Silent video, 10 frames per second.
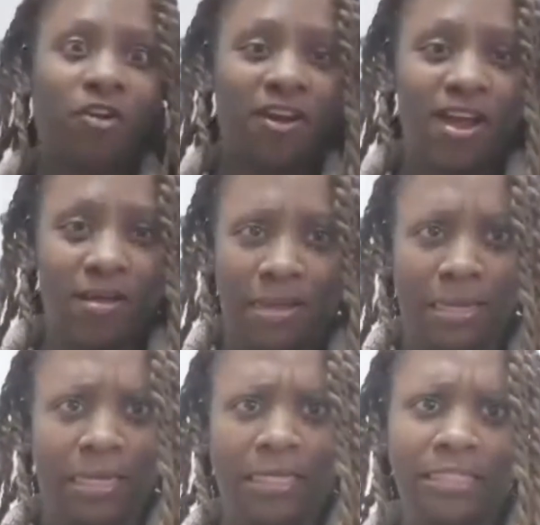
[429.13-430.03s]
it out, I
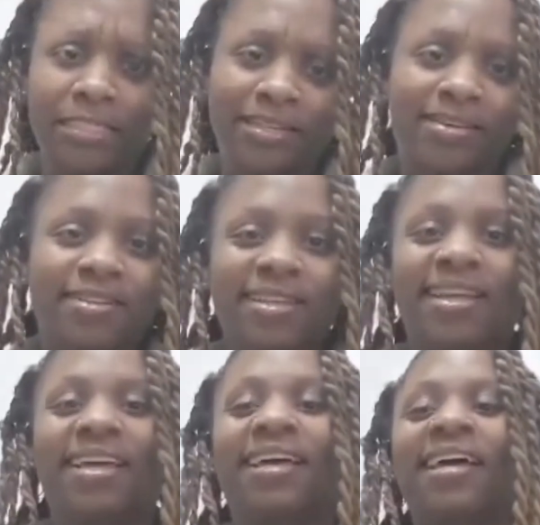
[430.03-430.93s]
guess.
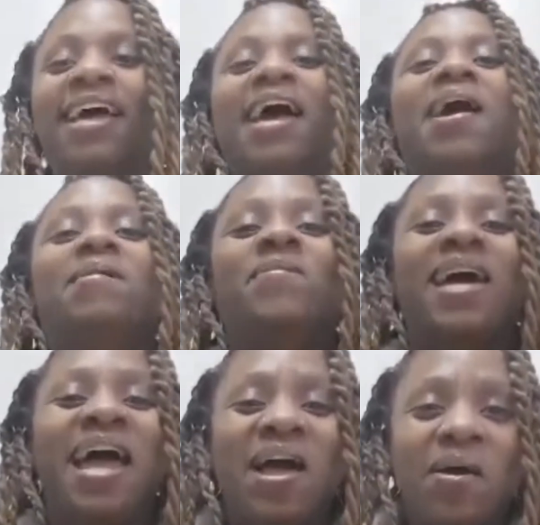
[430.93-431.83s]
But
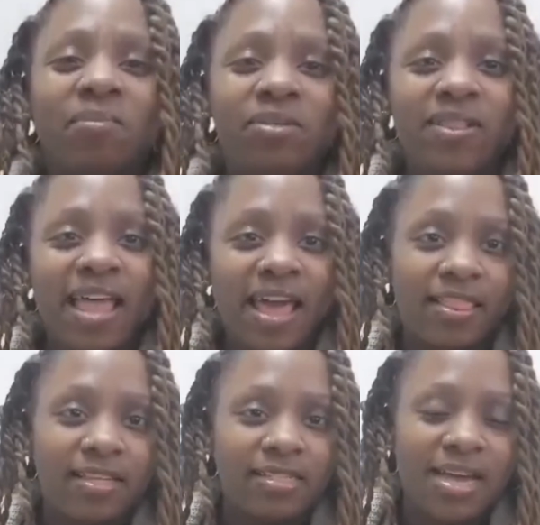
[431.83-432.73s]
I hope you like
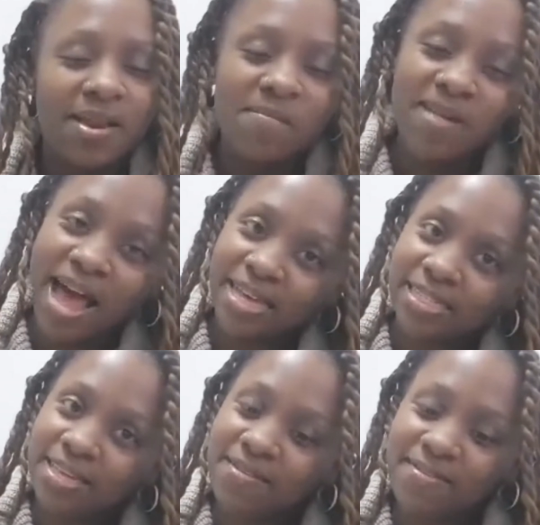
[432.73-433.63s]
this
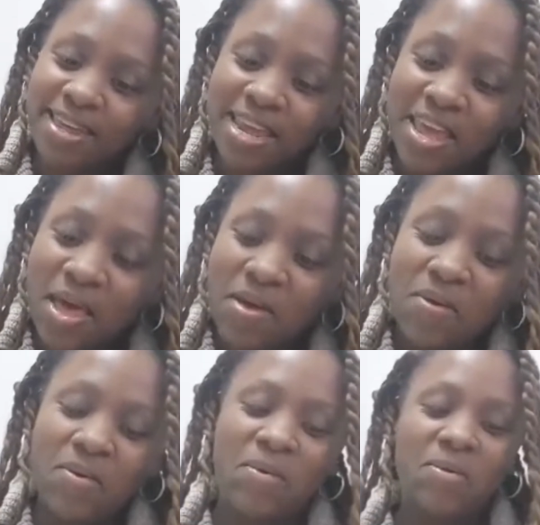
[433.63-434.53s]
unboxing
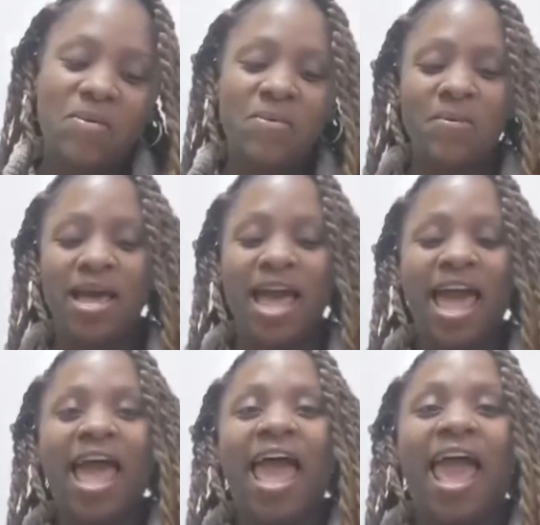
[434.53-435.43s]
video.
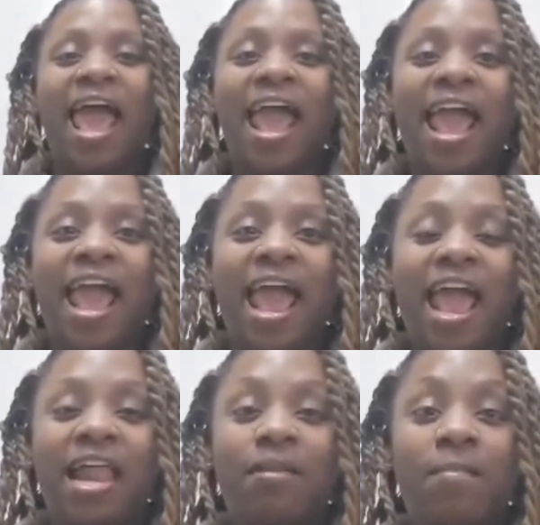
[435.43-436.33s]

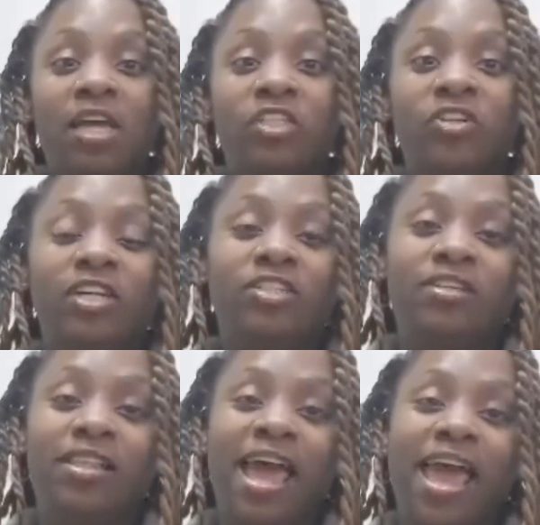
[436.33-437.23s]
And make sure that you
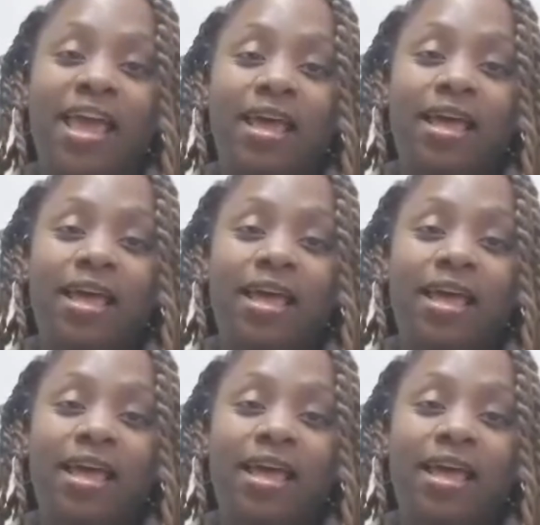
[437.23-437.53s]
like,